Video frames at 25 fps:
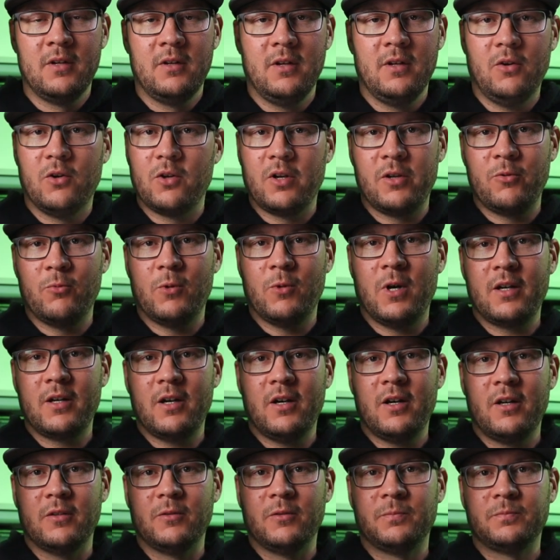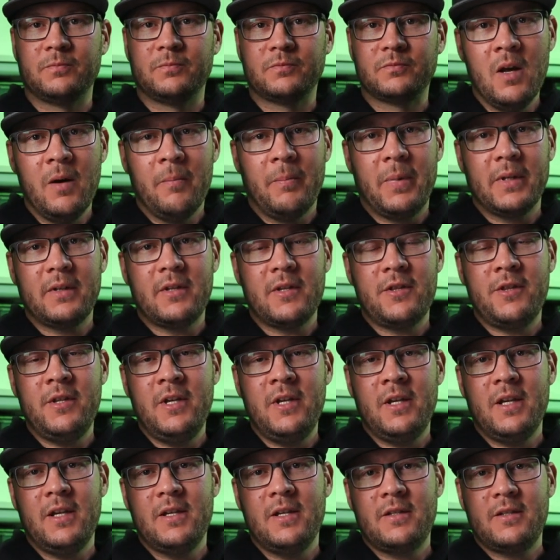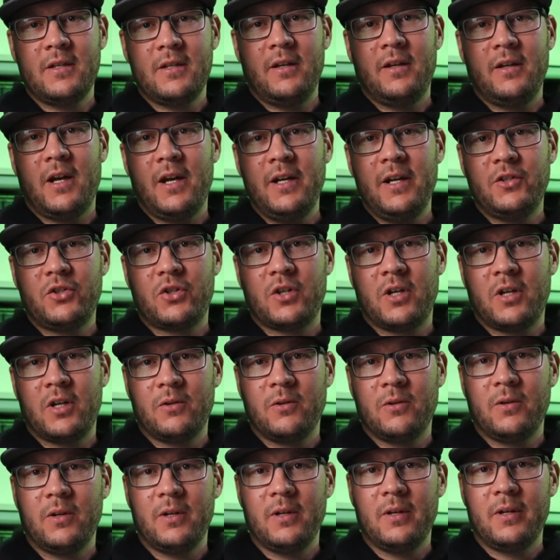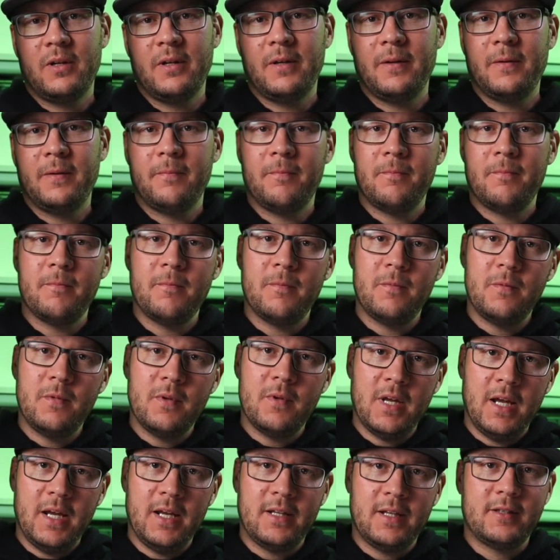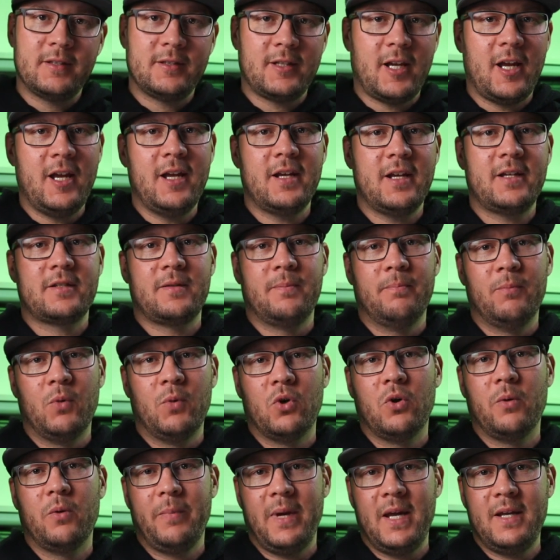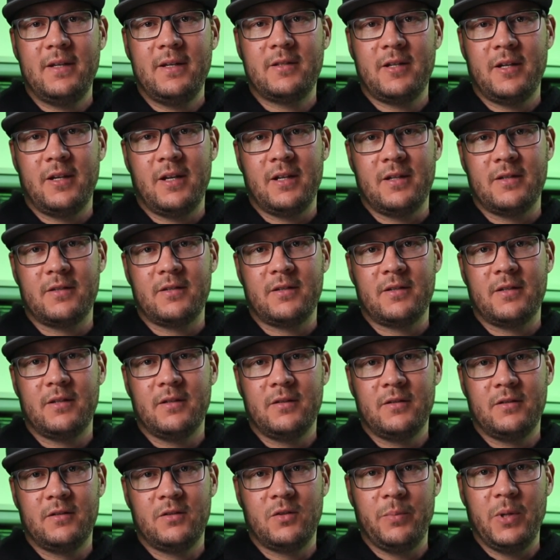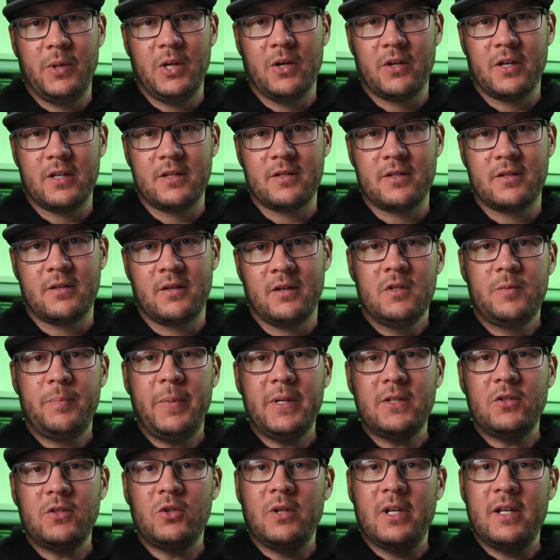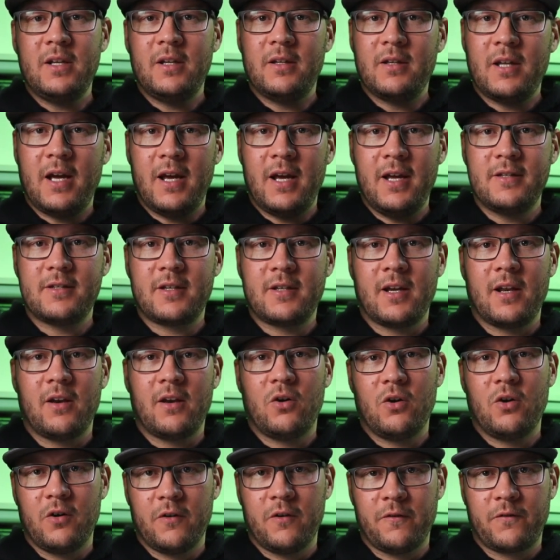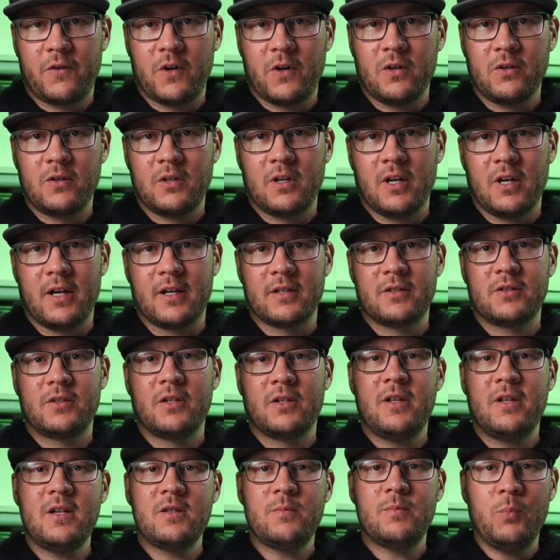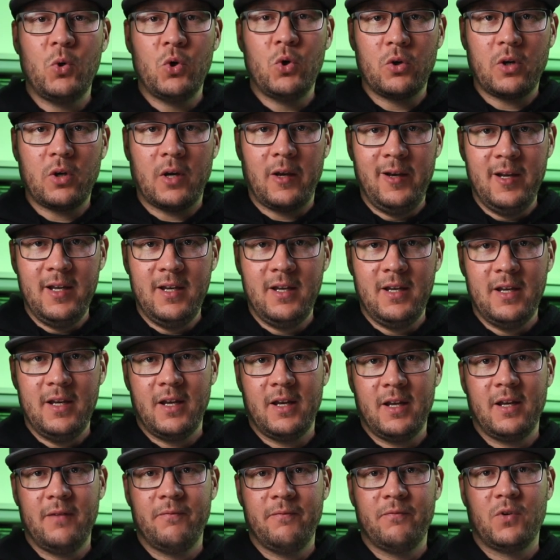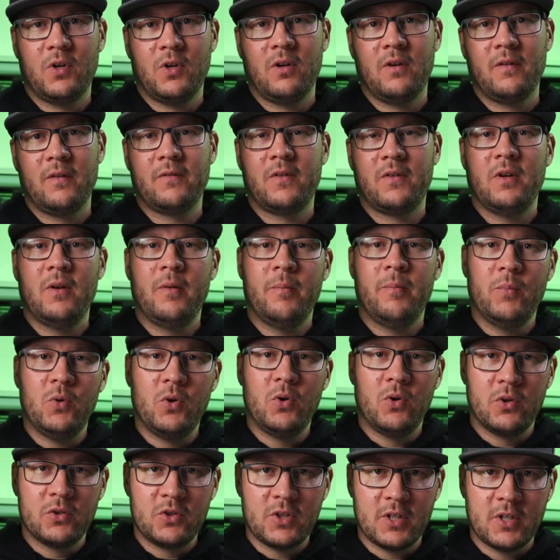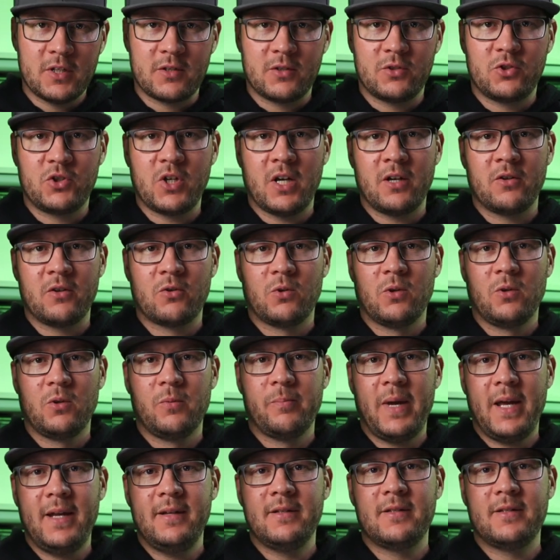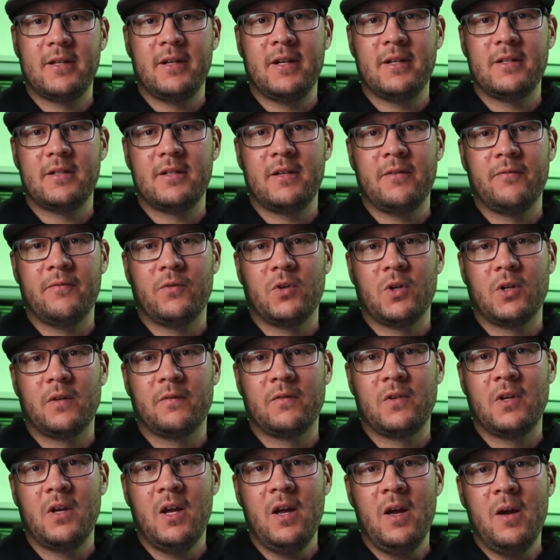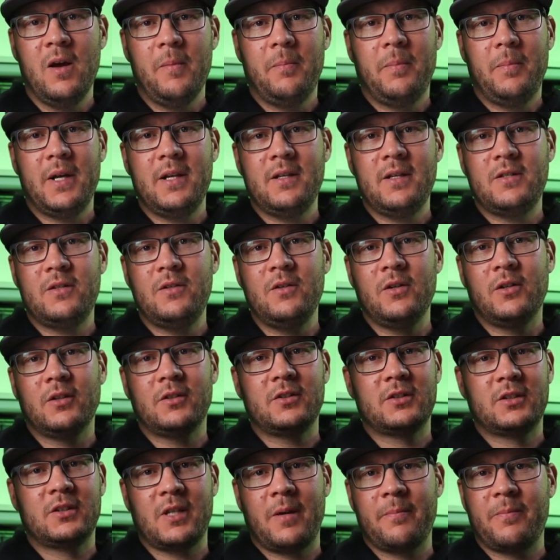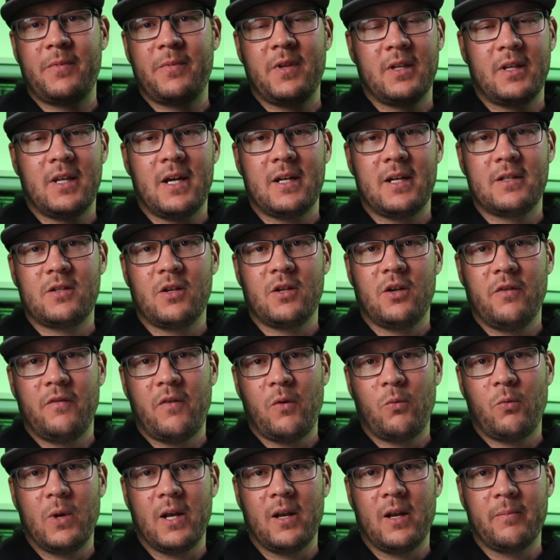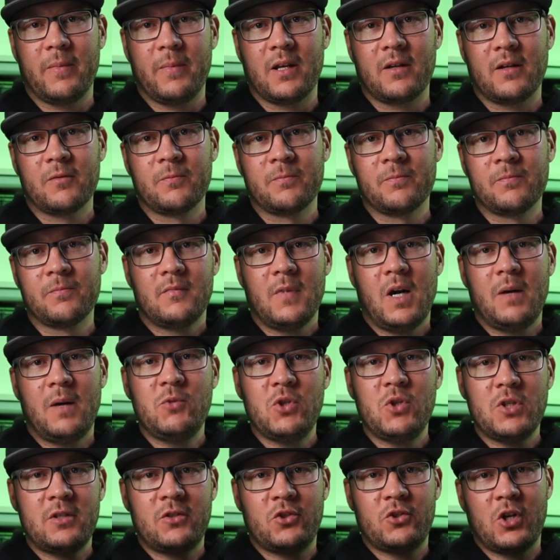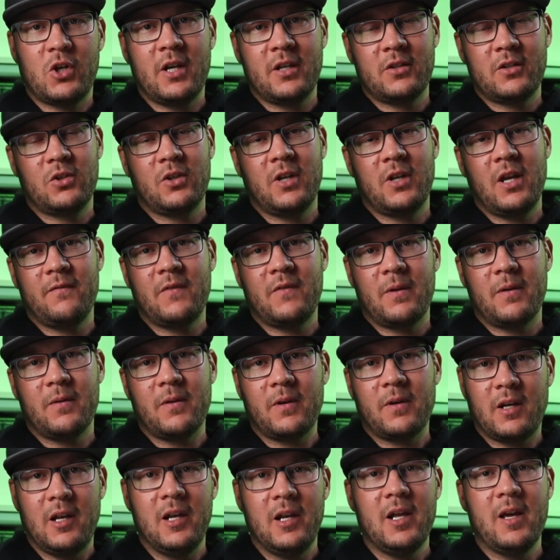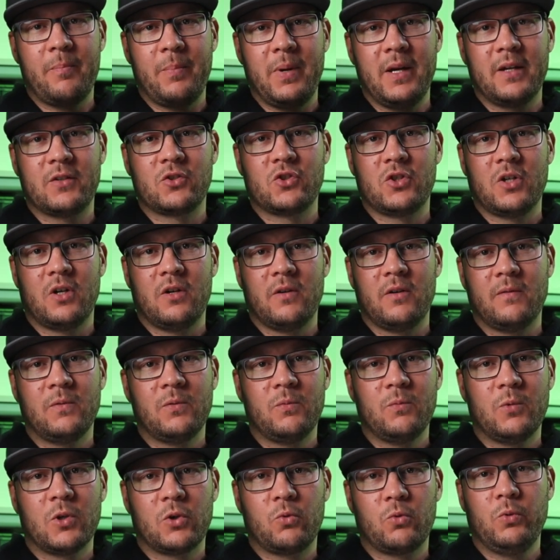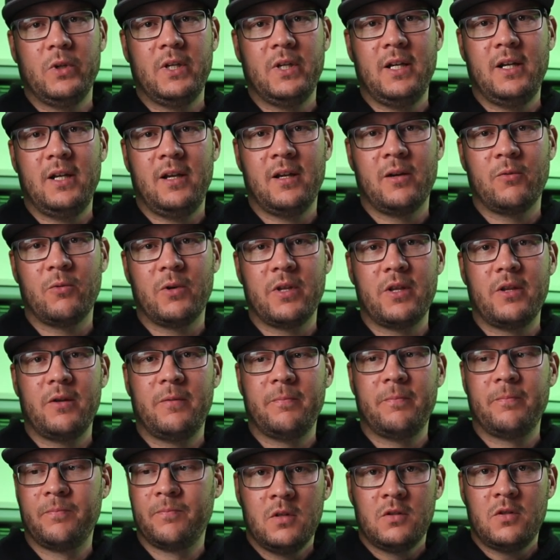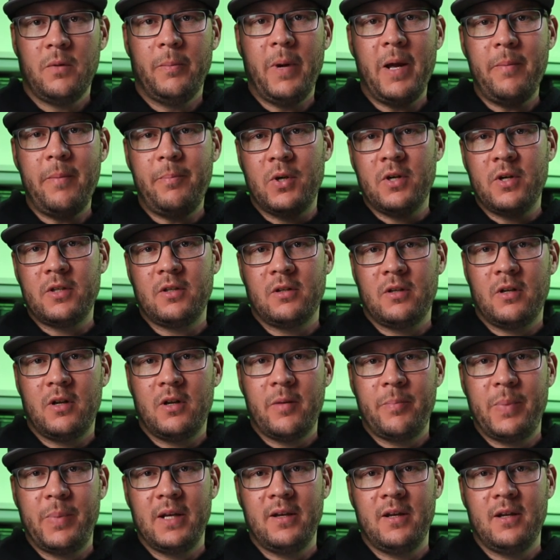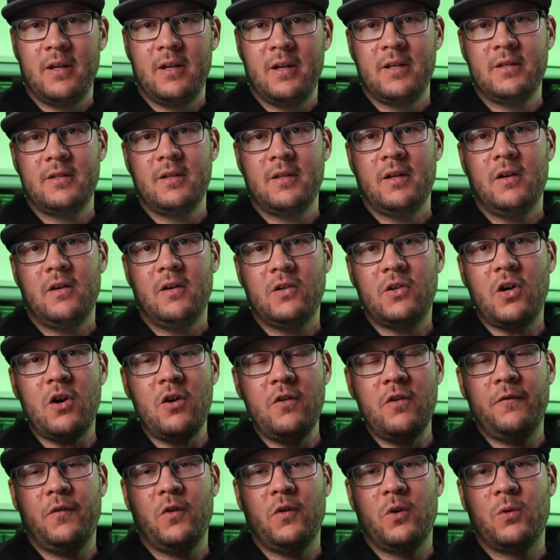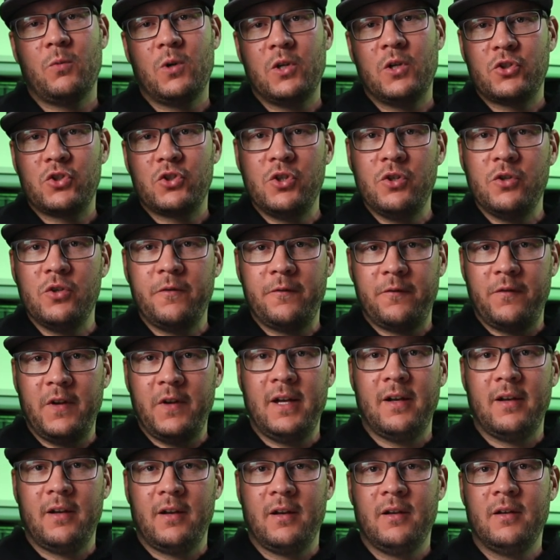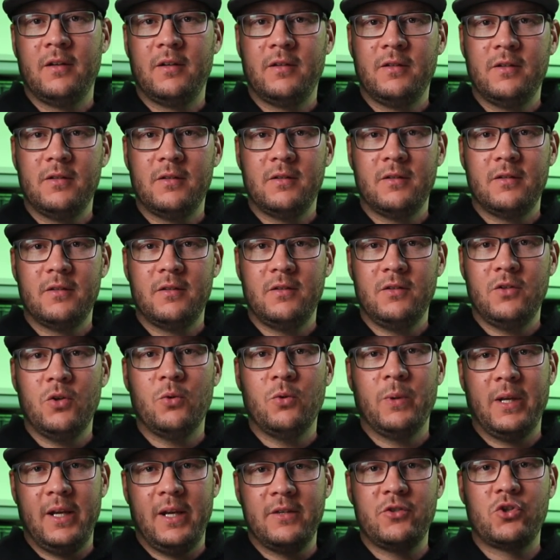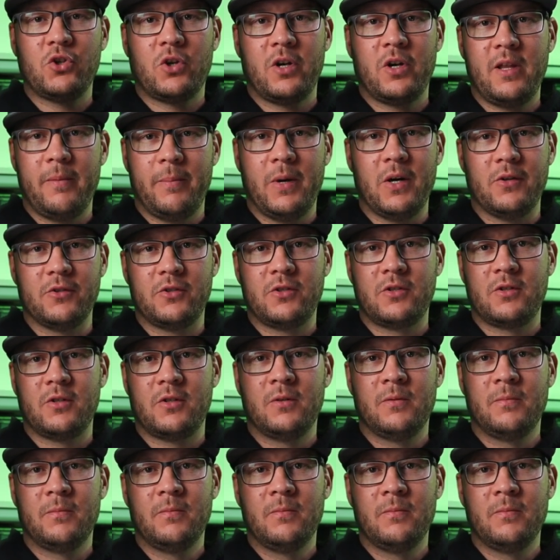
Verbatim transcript: all in one go. But the thing is, Nitro, it takes more maintenance, to be honest, especially the 8 scale off road class. So there's more cleaning involved, more just general maintenance involved but it's not something that's overwhelming. I'm just trying to give a clear picture of what we're dealing with. So my personal opinion is go for what you feel you will enjoy the most.